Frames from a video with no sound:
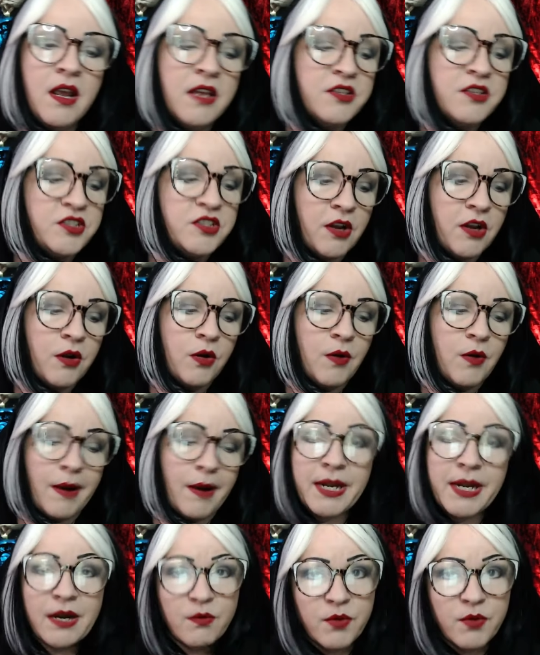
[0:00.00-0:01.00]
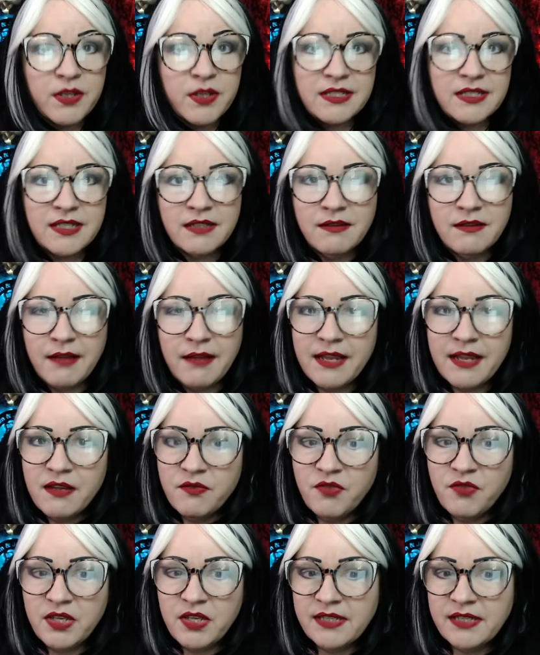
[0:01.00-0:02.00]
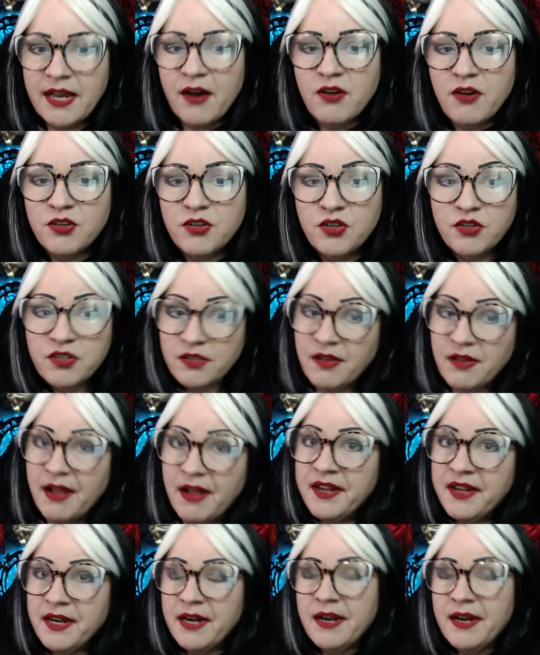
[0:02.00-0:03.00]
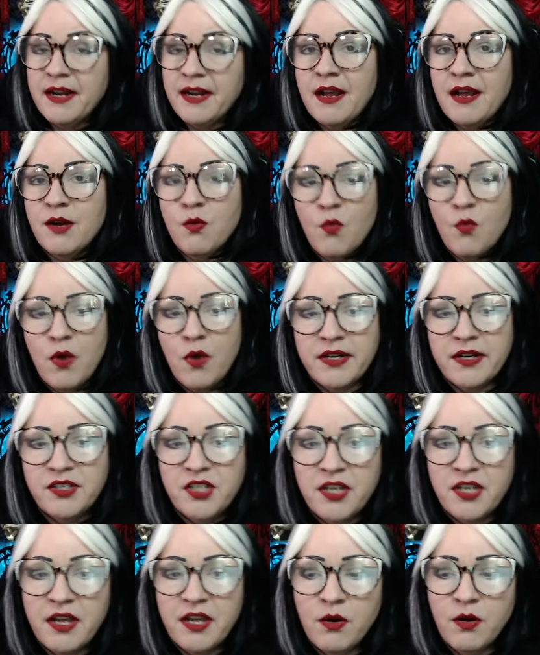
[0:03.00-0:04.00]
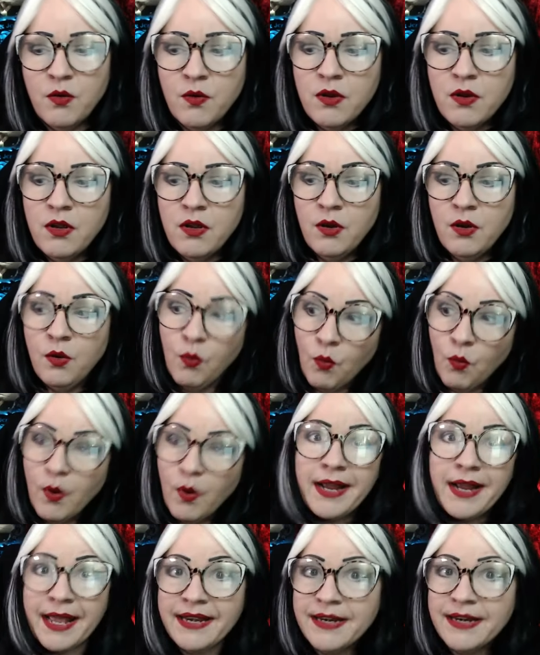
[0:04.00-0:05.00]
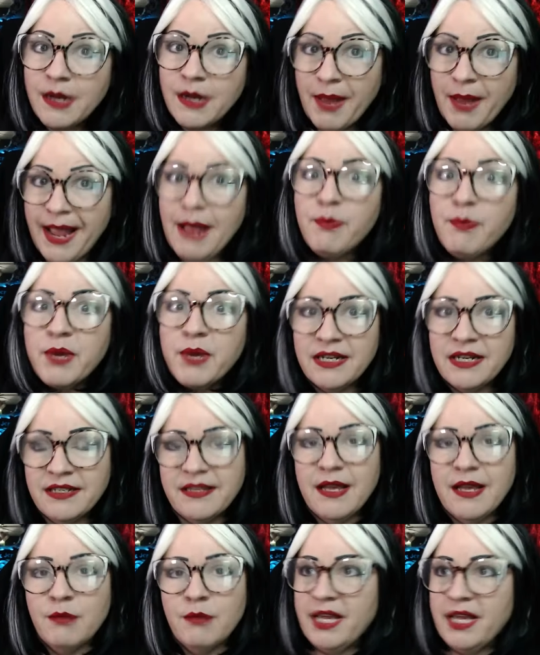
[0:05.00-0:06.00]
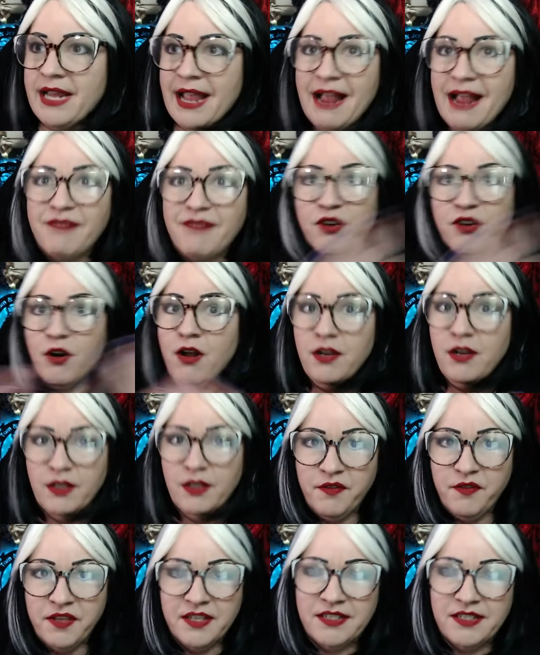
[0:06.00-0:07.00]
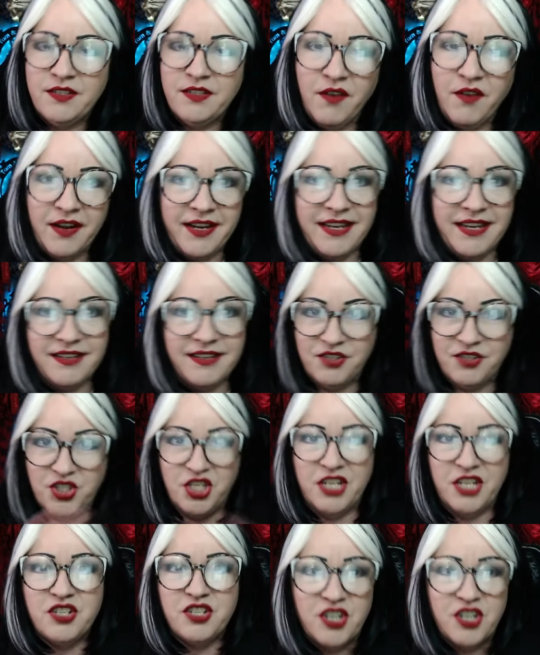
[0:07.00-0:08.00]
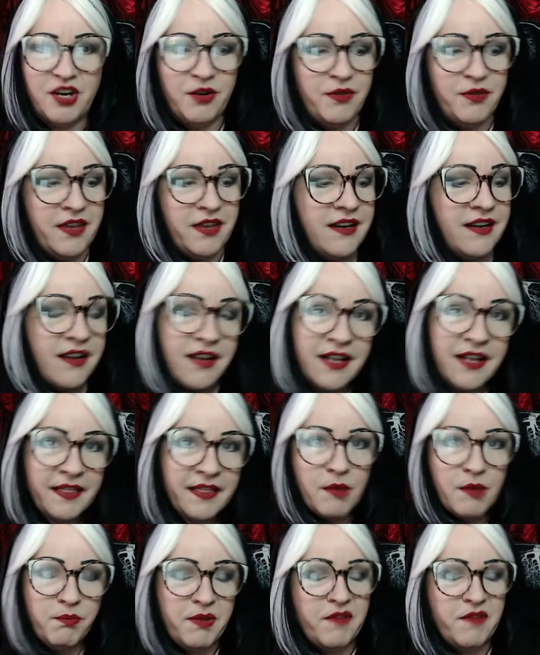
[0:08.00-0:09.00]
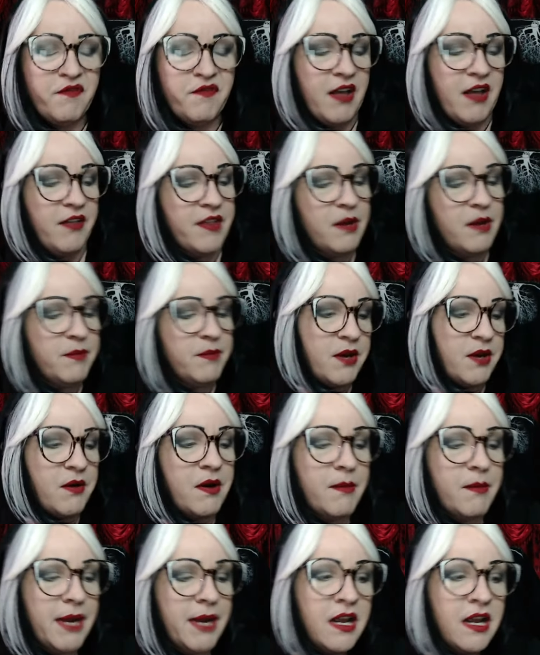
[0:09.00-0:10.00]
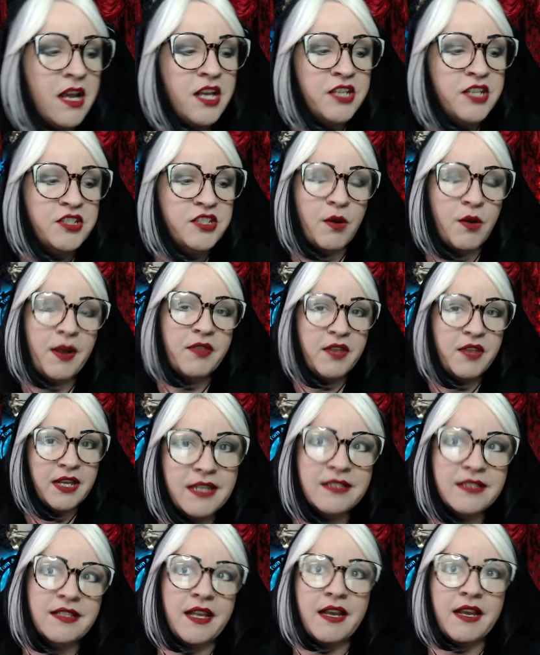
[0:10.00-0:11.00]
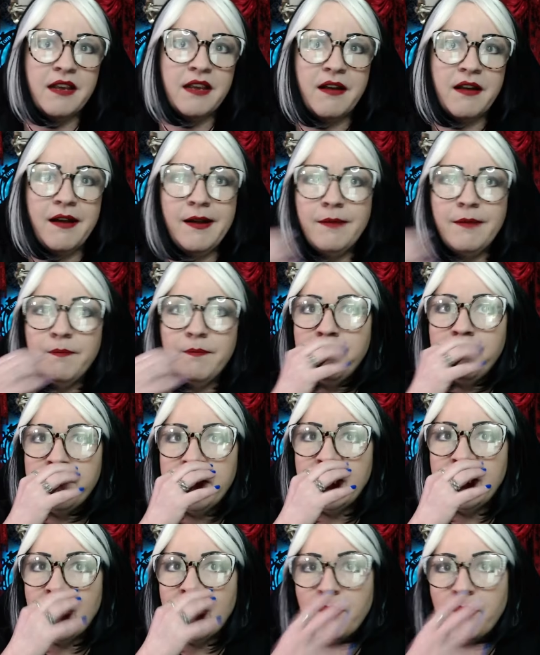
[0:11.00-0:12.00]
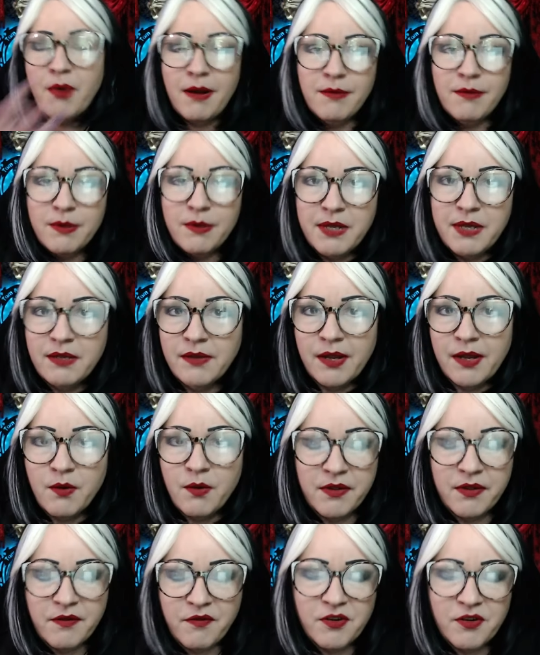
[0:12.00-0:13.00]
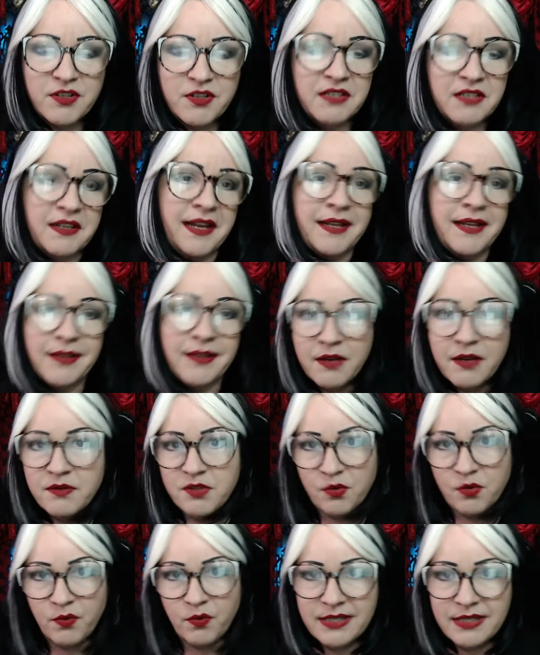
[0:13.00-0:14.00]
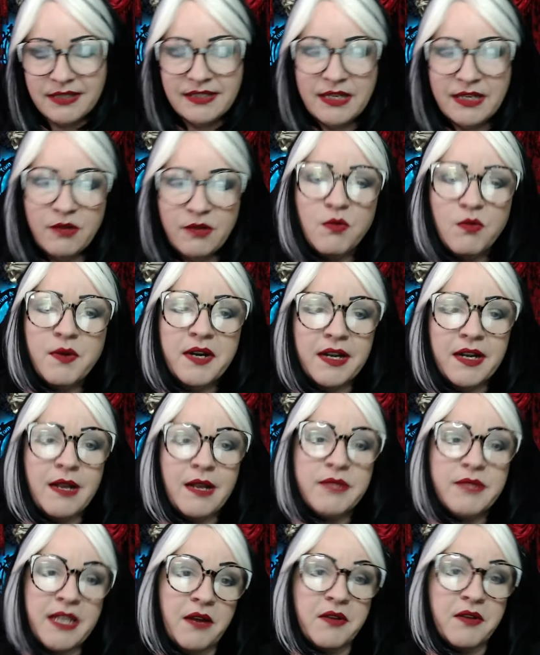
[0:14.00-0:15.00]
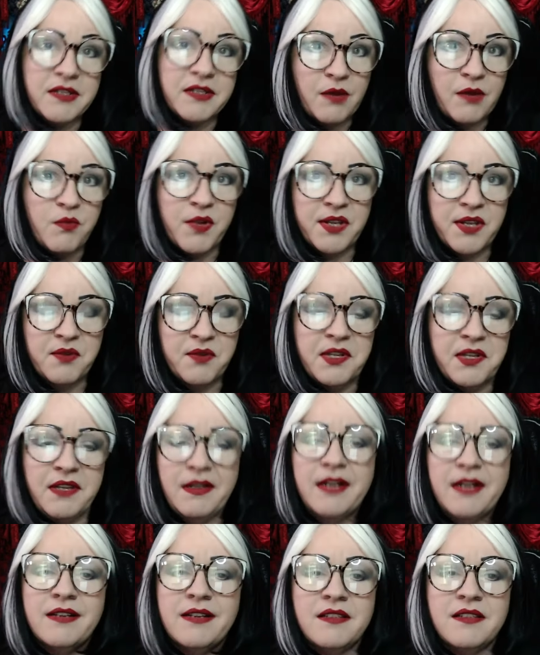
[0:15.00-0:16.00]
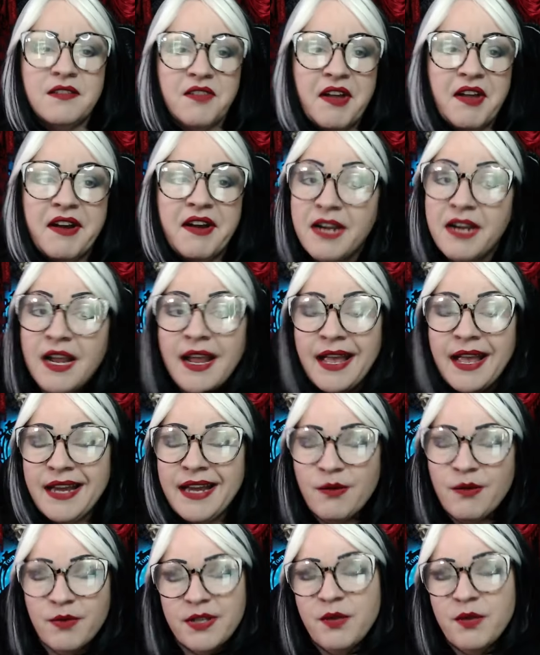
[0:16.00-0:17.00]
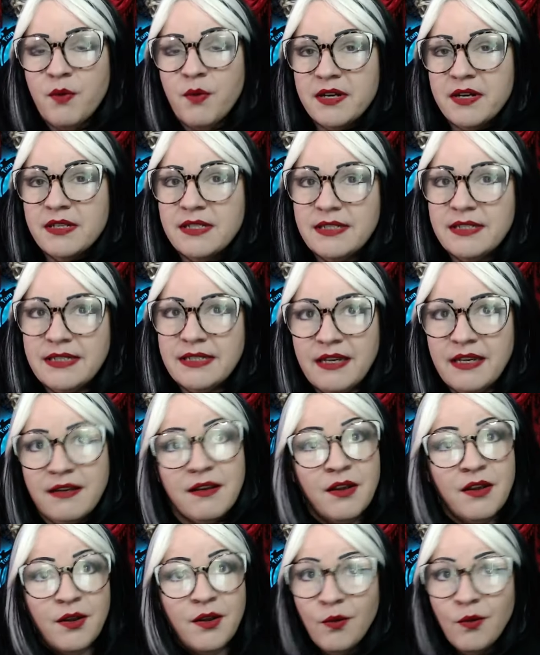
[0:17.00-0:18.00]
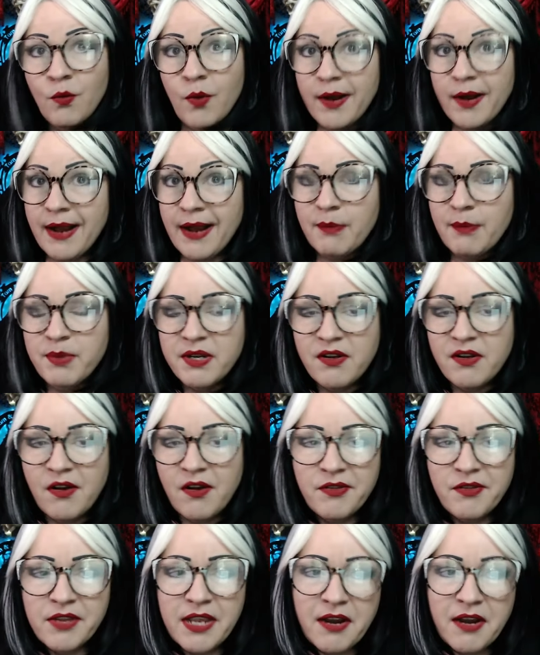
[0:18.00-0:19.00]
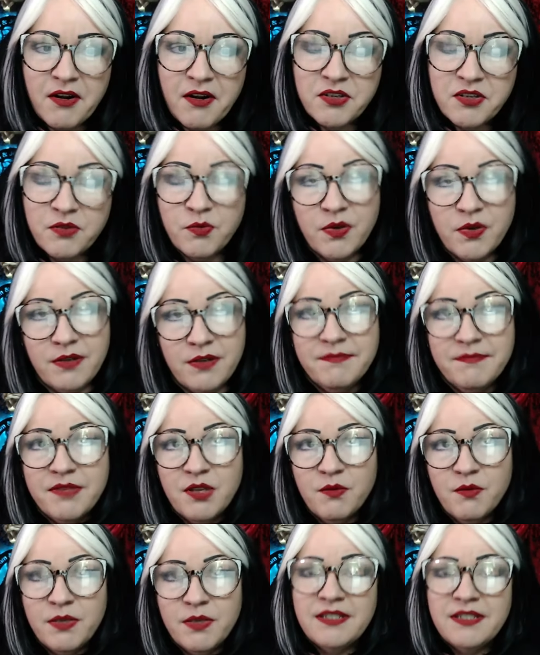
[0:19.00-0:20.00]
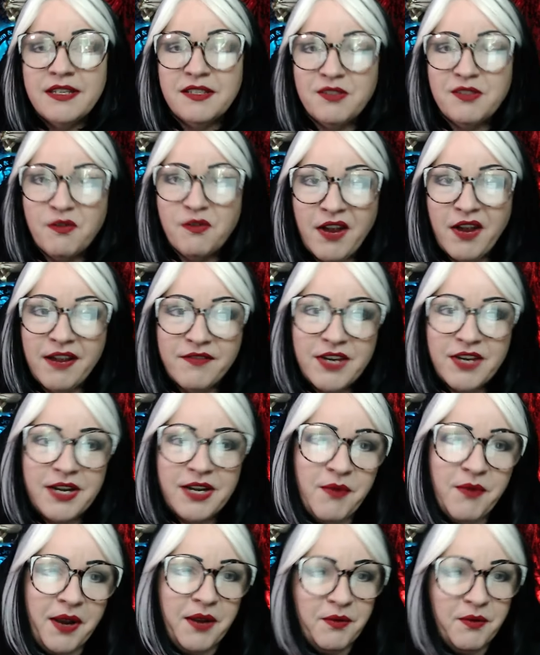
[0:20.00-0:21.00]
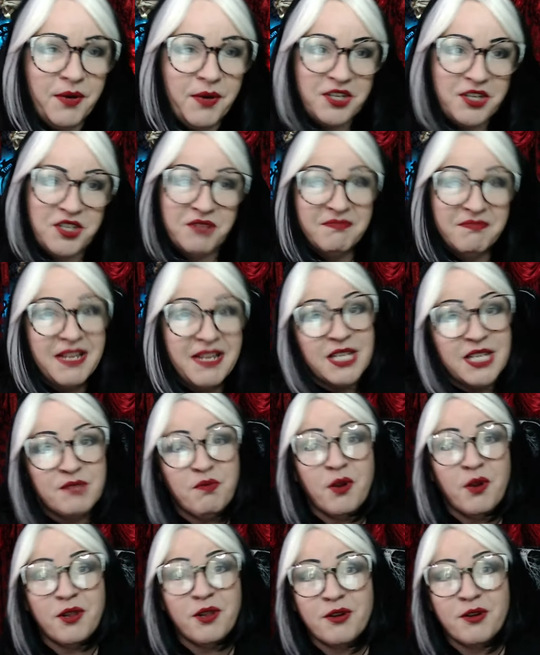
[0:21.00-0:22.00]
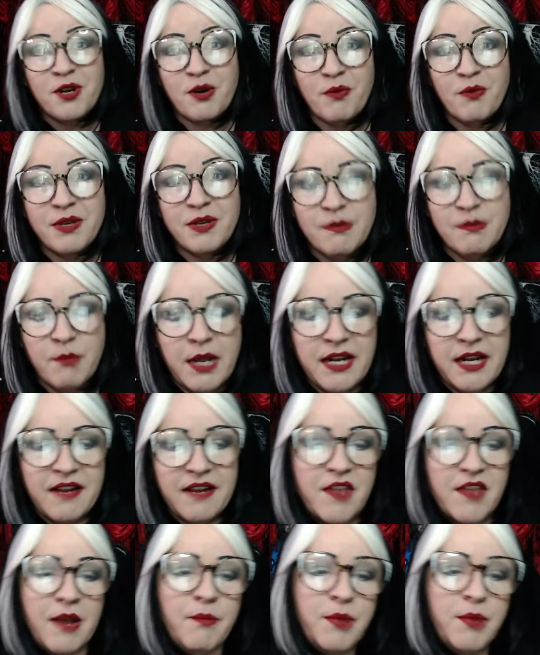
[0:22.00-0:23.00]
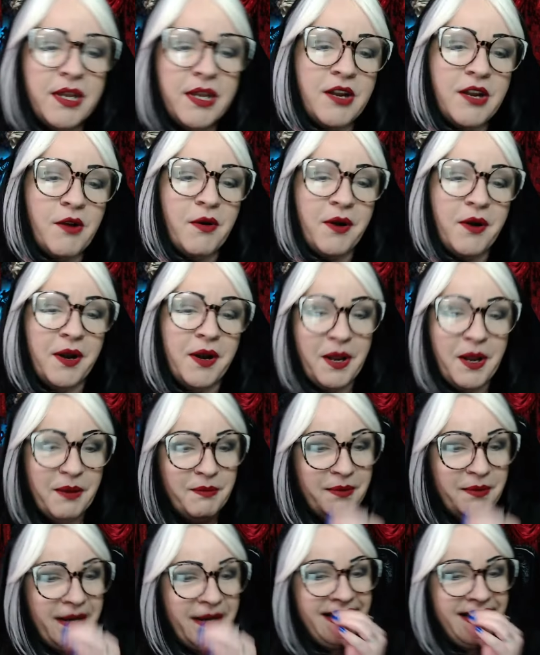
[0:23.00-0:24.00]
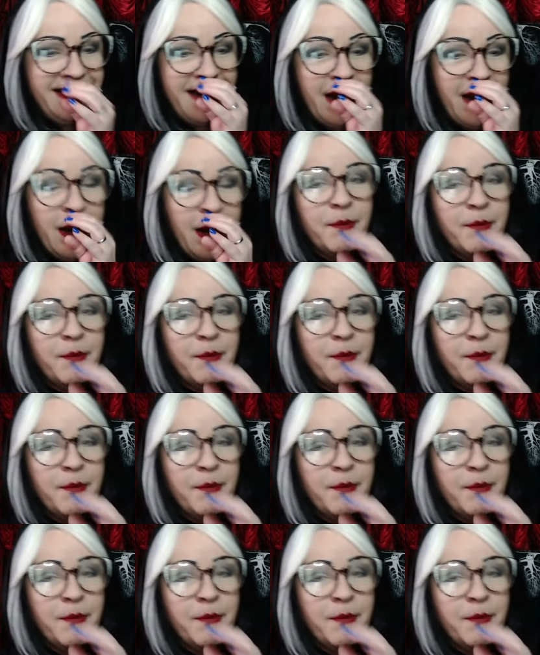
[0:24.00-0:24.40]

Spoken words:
So, I mean, I really did like these characters a lot, and I kind of wanted to know what ended up happening to them, like, after all of this fucking shit show that befell them, you know what I mean? So I think like, I'll probably be, like, one of the first in line, like, to read the sequel when it comes out, because I really, really like this a lot, and I really wanted to see what happened to all the characters. Well, the ones that survived anyway, which, spoiler alert, wasn't many of them, but you know what I mean?